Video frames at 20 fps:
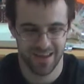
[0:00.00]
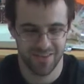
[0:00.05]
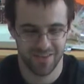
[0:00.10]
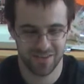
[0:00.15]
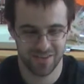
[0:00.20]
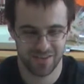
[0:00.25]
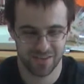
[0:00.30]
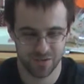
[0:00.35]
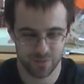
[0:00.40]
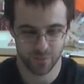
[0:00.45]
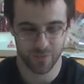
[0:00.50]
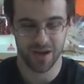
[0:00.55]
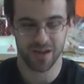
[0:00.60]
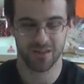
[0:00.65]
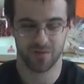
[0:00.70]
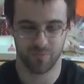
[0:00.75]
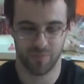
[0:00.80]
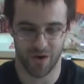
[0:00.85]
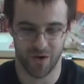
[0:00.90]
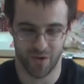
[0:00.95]
This is
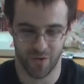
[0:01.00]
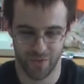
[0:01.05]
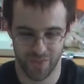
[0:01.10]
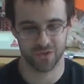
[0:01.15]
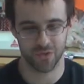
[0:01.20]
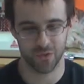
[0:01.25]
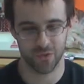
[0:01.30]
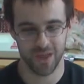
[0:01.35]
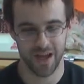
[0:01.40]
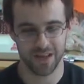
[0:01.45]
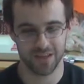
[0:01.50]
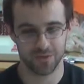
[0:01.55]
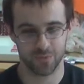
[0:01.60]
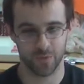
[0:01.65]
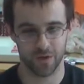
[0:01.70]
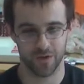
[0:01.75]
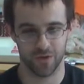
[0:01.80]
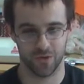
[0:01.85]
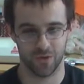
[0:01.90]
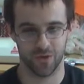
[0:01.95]
Wraithbone, so that's
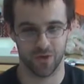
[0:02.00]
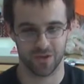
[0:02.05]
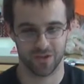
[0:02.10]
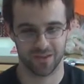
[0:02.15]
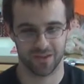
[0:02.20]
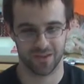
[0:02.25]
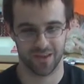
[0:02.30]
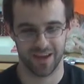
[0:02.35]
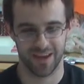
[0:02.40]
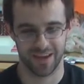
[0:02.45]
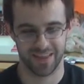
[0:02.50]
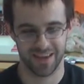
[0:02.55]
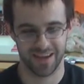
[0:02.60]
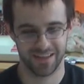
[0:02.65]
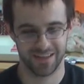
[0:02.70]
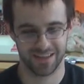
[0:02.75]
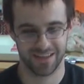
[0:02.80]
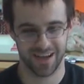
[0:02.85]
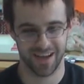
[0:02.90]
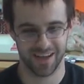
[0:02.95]
what it looks like.
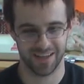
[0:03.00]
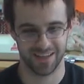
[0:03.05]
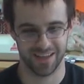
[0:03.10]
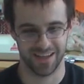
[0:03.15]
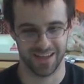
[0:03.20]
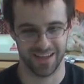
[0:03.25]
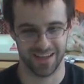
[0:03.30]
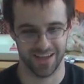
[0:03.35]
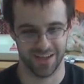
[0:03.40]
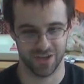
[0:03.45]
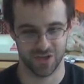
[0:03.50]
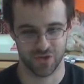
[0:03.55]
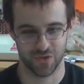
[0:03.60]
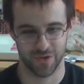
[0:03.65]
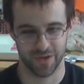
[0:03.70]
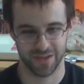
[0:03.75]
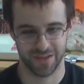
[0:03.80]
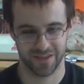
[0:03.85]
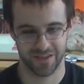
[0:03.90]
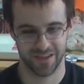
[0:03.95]
That's kind of
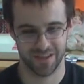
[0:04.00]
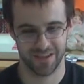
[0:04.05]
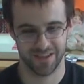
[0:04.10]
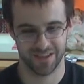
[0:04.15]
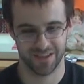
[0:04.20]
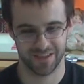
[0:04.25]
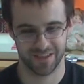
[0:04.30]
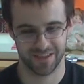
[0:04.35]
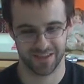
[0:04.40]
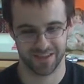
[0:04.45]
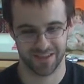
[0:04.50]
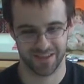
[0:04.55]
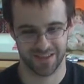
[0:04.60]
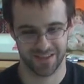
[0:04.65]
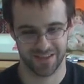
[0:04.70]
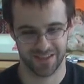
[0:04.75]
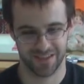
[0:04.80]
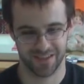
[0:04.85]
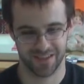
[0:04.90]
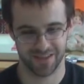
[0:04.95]
interesting. It
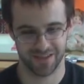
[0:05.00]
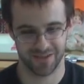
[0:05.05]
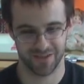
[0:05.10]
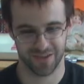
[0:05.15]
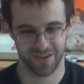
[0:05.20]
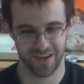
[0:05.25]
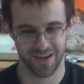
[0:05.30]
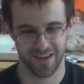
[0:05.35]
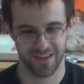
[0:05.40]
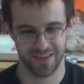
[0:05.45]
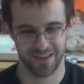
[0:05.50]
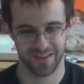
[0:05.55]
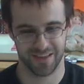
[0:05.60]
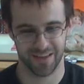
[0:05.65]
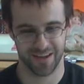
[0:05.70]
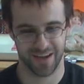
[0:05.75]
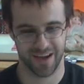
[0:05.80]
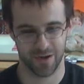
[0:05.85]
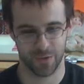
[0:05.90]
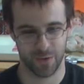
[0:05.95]
doesn't look anything
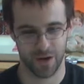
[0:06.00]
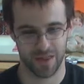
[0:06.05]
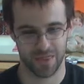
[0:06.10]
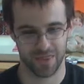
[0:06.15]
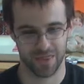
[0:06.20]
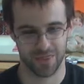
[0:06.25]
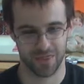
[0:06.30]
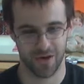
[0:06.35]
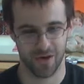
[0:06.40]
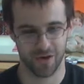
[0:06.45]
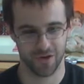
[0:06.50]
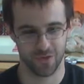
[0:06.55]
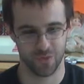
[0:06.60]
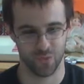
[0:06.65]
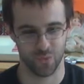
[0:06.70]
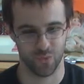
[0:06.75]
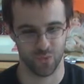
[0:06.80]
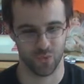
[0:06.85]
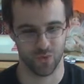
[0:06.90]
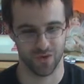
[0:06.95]
like how I thought
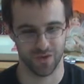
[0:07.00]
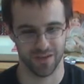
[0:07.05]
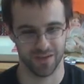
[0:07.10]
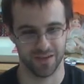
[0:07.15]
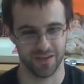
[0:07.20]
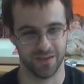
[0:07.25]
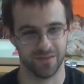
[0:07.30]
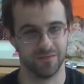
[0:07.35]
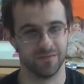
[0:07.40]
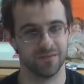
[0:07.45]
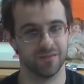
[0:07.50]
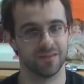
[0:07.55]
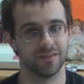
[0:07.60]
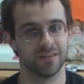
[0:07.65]
it would.